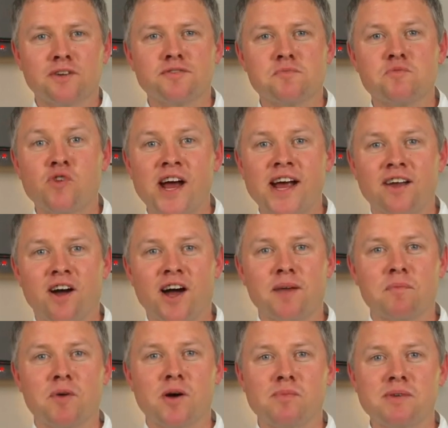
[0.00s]
from Grand
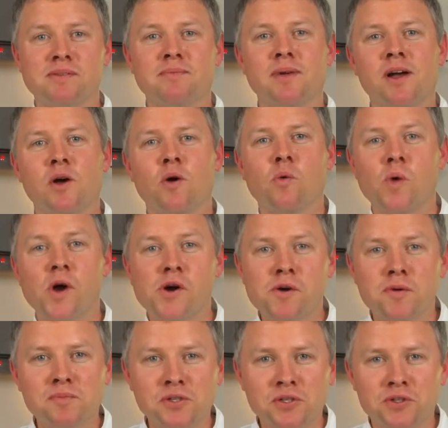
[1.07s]
Hyatt, Melbourne.
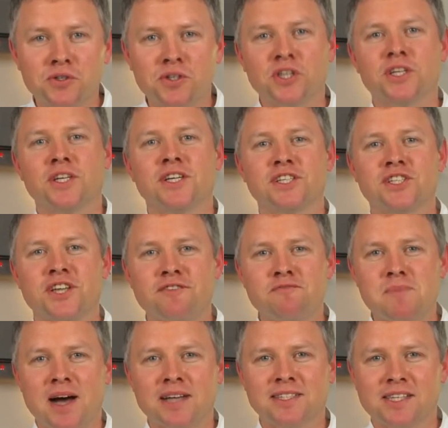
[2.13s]
Welcome to
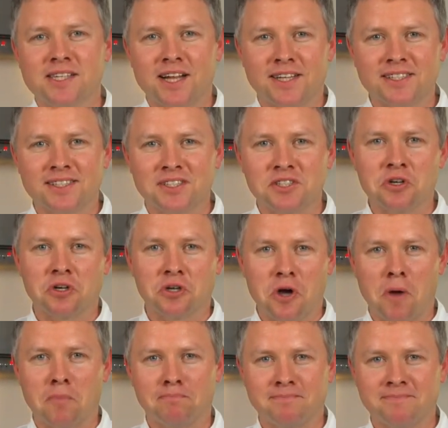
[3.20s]

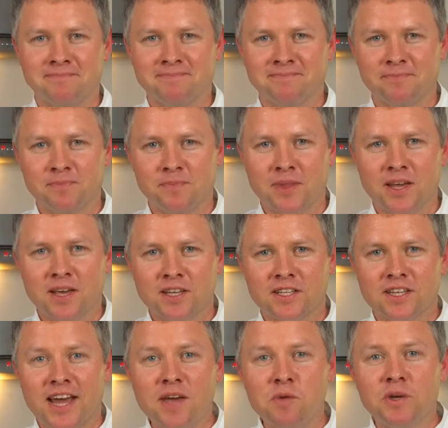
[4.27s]
chefmasterclasses.com.
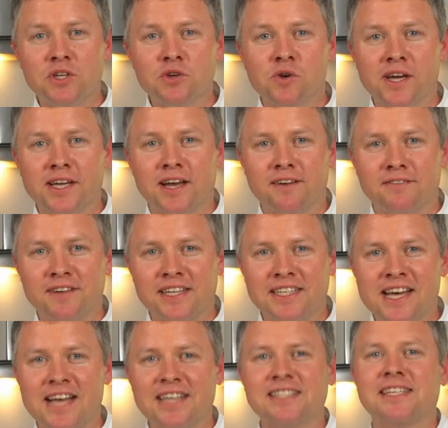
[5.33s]
Today we're doing a
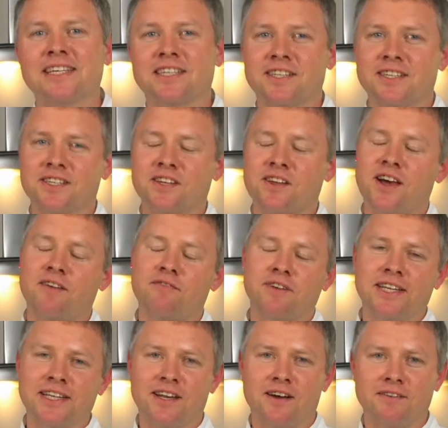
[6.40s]
fantastic dish that I
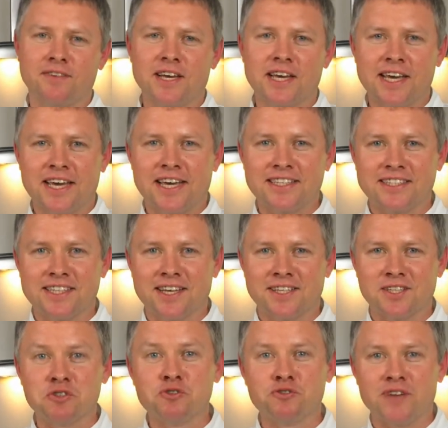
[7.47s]
really love. It's a
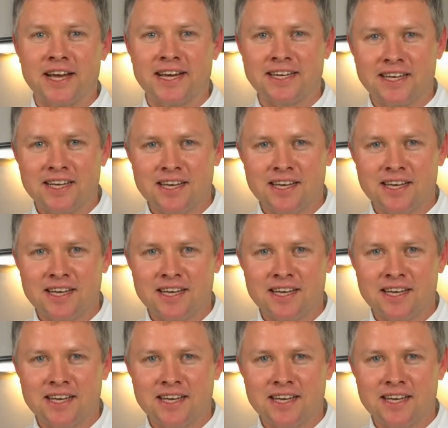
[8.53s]
souffle,